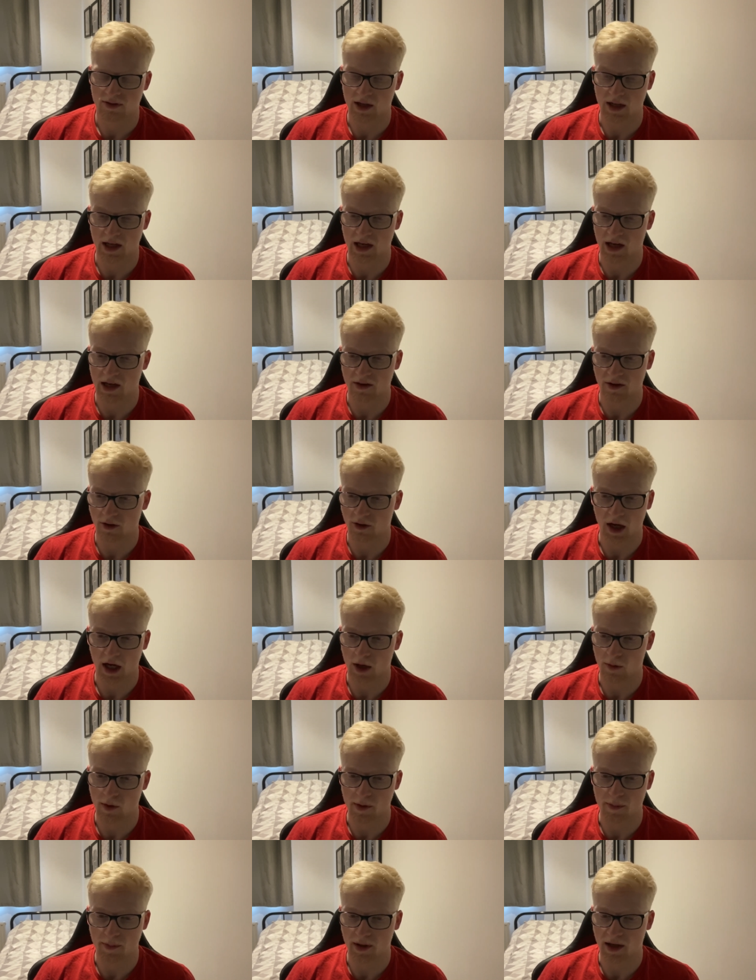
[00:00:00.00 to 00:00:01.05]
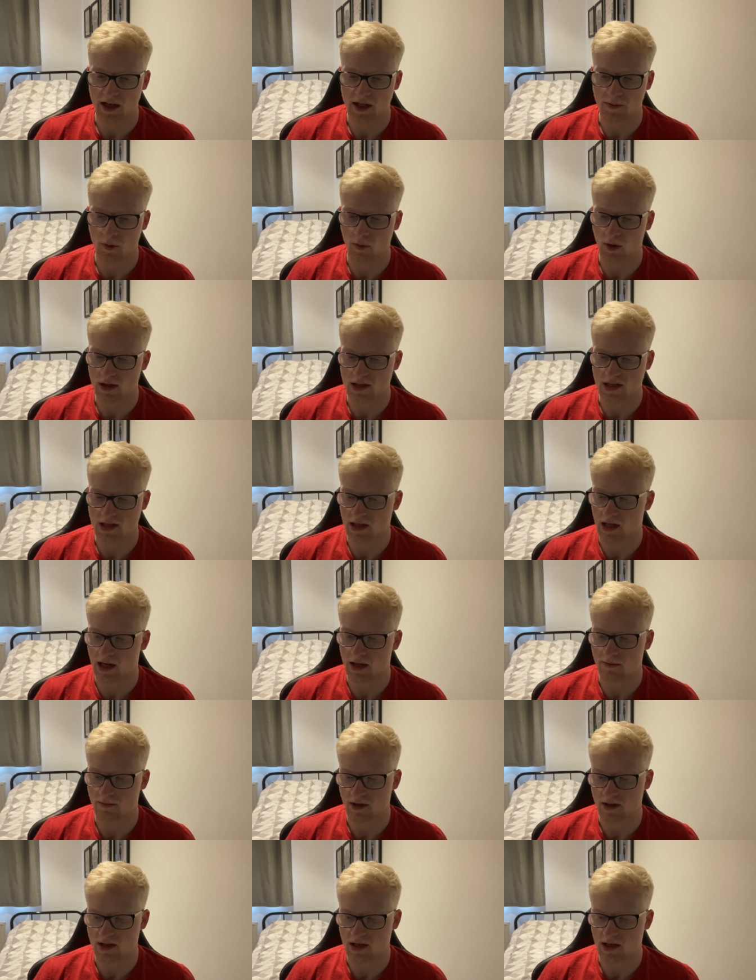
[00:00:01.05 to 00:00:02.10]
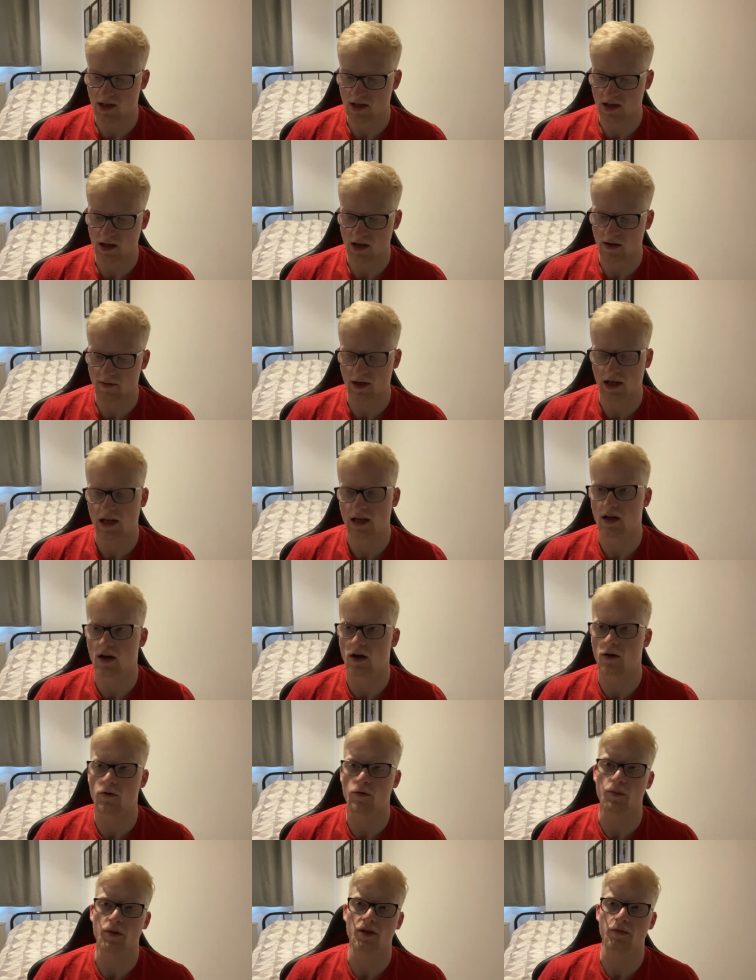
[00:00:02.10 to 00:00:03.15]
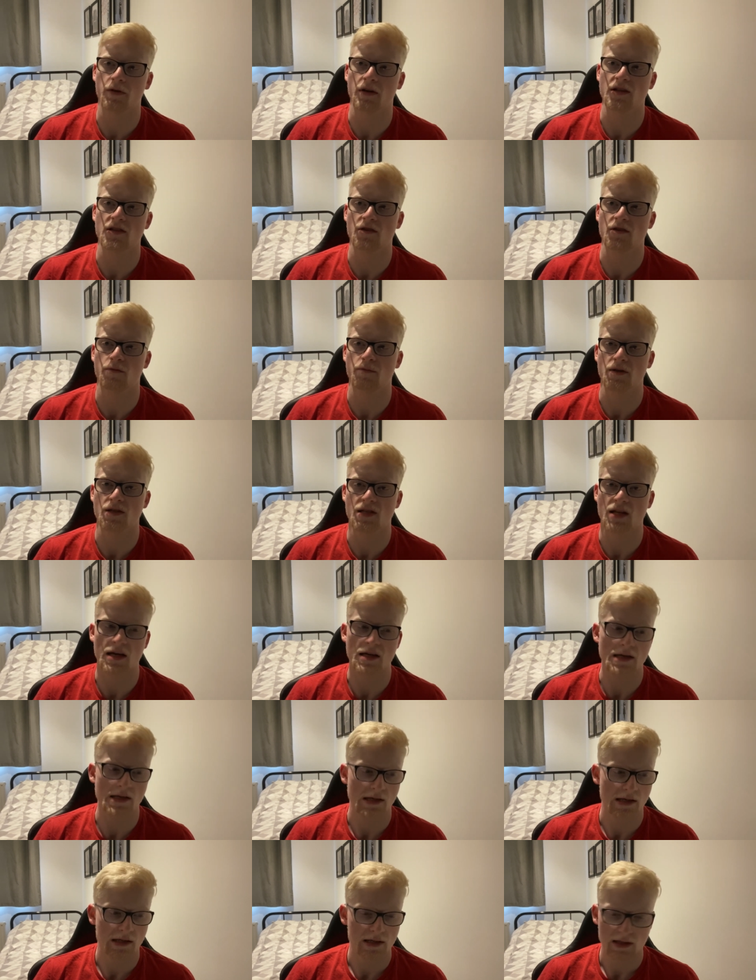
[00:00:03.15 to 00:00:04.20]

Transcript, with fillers: again, don't know how we played, but once again, conceding another late goal from a defensive mistake.